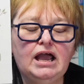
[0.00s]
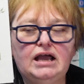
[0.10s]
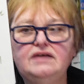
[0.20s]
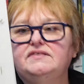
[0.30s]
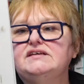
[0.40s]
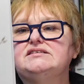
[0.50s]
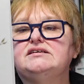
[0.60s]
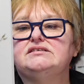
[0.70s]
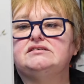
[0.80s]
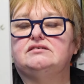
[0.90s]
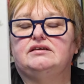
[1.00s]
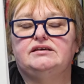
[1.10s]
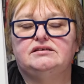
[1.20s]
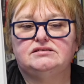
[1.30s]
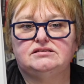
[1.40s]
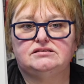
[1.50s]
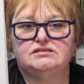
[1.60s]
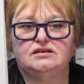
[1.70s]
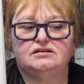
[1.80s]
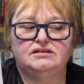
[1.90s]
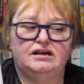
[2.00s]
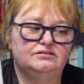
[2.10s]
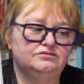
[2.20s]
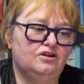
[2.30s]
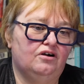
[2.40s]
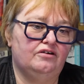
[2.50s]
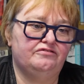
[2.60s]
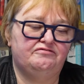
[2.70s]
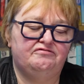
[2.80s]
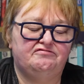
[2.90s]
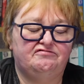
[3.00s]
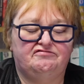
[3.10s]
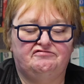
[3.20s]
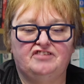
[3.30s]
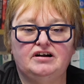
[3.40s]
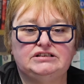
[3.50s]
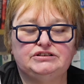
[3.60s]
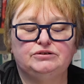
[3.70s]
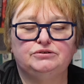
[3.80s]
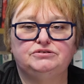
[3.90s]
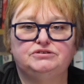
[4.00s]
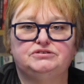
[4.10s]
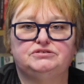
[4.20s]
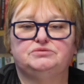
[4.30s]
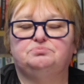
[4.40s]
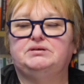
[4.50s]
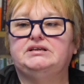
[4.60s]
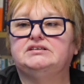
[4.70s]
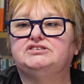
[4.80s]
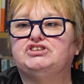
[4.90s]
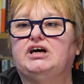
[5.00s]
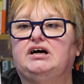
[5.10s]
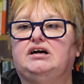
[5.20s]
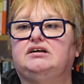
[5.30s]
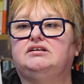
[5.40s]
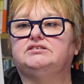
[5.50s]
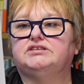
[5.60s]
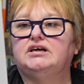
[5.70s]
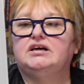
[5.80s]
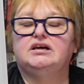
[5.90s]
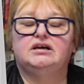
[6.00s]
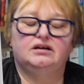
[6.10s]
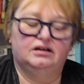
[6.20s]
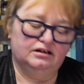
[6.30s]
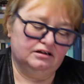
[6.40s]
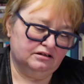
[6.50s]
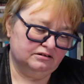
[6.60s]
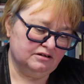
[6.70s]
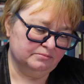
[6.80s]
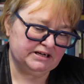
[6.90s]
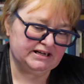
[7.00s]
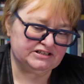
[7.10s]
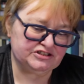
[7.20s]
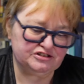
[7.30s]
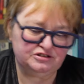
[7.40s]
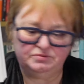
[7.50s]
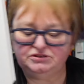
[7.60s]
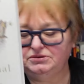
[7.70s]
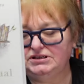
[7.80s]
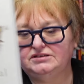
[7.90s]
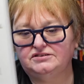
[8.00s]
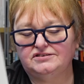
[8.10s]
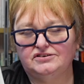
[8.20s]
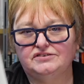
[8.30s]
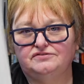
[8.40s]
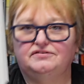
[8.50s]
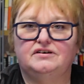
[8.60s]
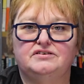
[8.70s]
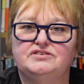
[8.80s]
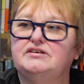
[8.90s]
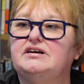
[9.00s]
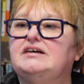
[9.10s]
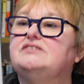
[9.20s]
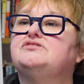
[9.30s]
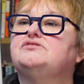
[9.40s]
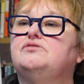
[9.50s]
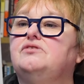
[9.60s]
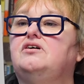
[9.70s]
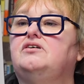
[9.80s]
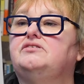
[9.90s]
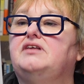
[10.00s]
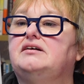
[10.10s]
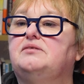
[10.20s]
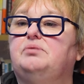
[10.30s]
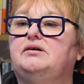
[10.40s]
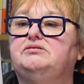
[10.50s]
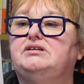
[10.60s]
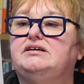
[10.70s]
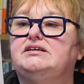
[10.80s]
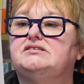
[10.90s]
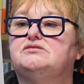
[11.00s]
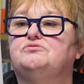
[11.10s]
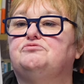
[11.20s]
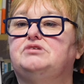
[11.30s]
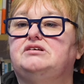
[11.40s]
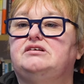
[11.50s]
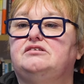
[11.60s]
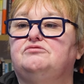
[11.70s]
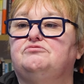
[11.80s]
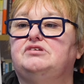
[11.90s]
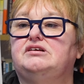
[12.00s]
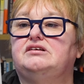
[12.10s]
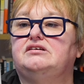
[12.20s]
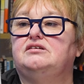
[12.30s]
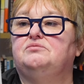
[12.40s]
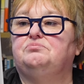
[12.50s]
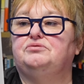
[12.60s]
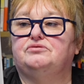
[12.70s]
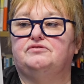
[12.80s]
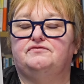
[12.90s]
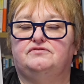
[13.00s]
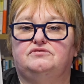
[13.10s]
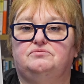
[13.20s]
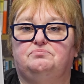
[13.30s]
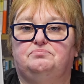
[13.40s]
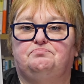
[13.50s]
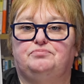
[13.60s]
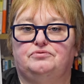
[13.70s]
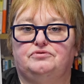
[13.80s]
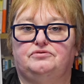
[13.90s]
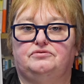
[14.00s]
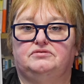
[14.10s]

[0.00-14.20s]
And this is his account of fatherhood, being a child, communications between son and father, and so on. And apparently it's really, really beautiful book.